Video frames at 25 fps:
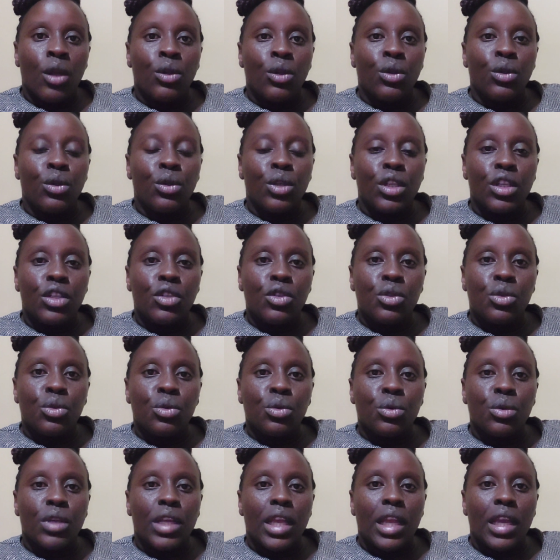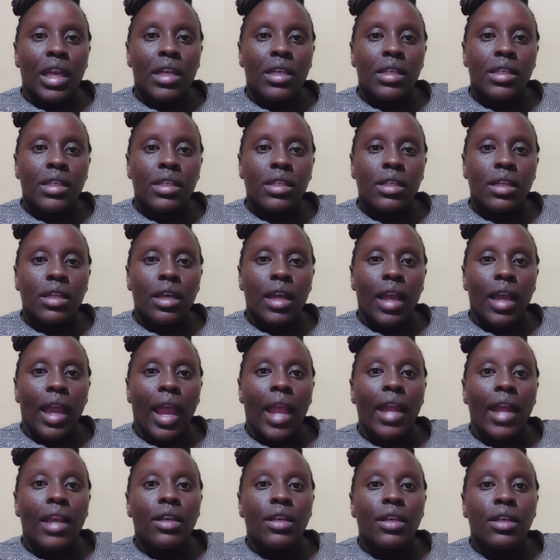you need to get.
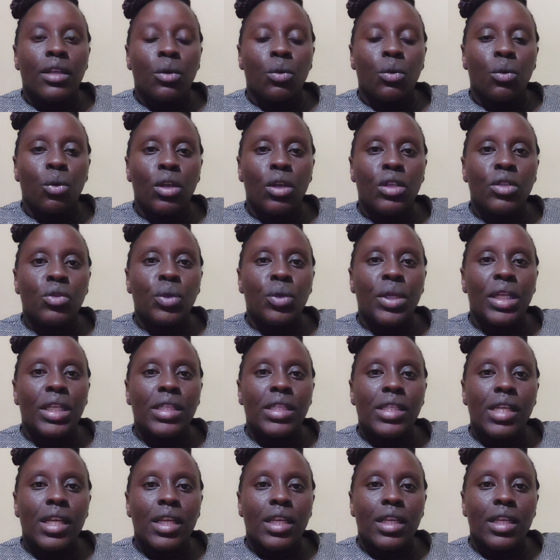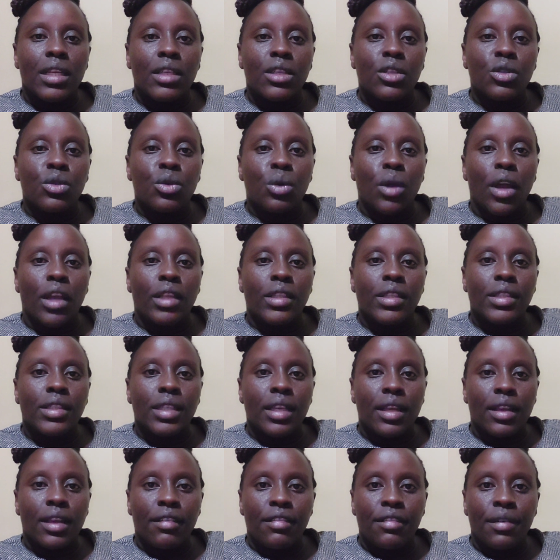And what we intended to
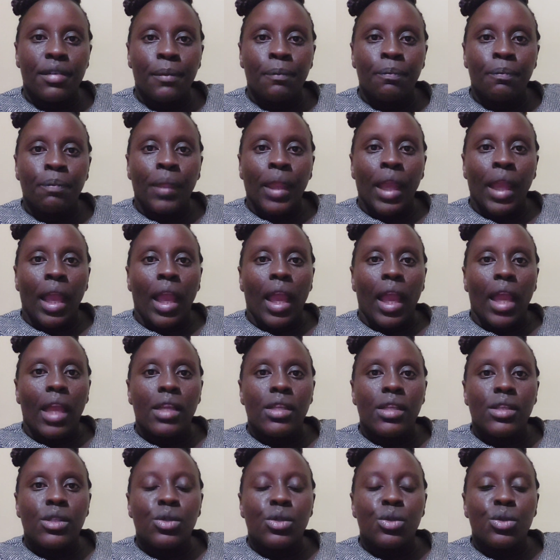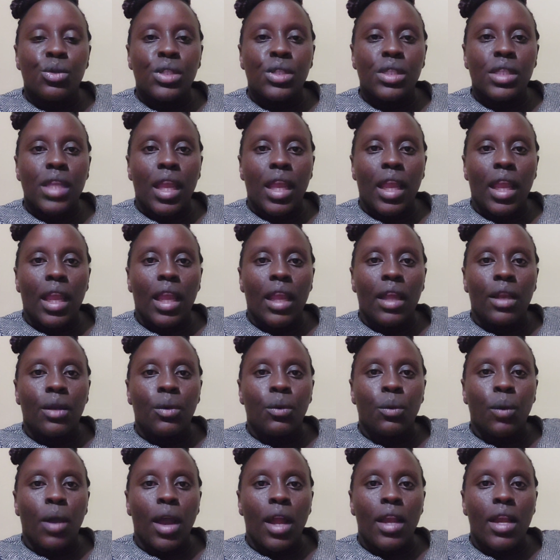achieve is to stay
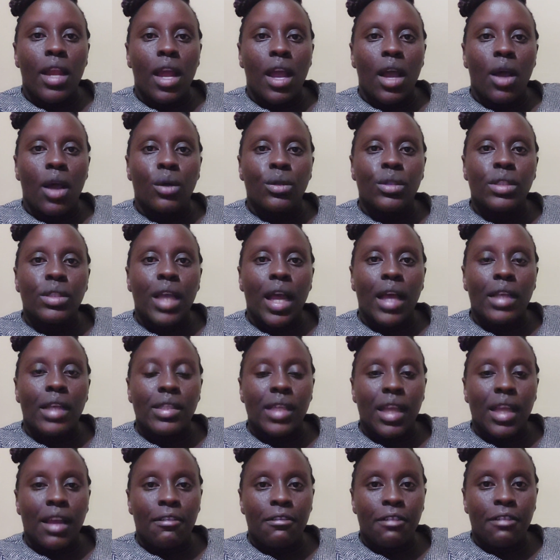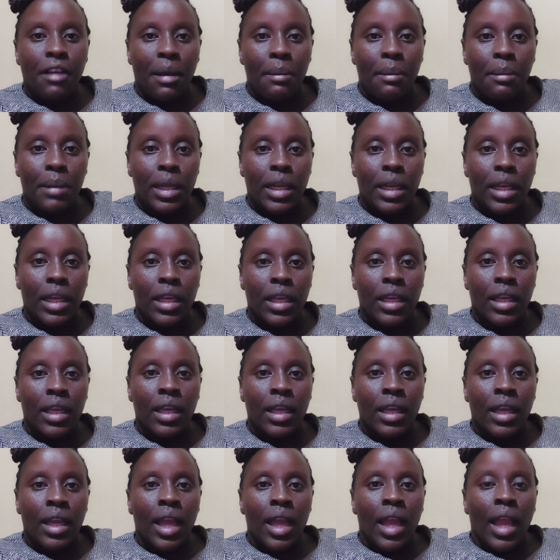in one house as a family.
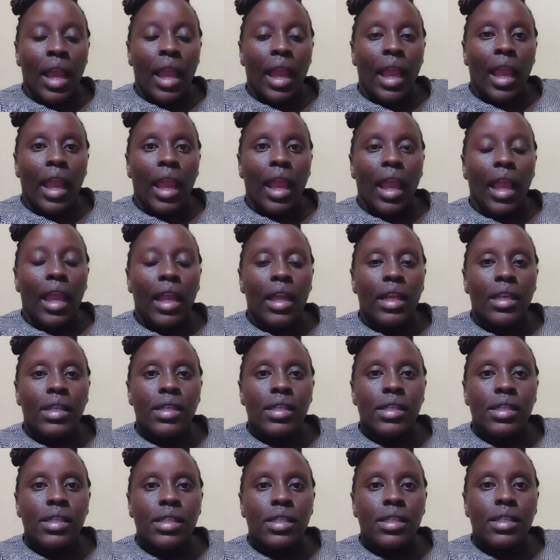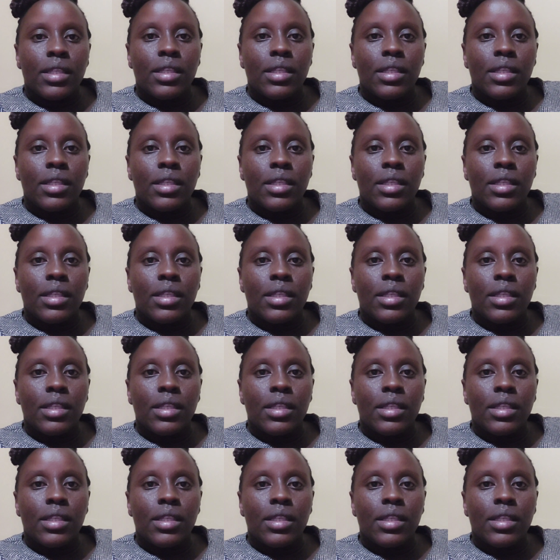It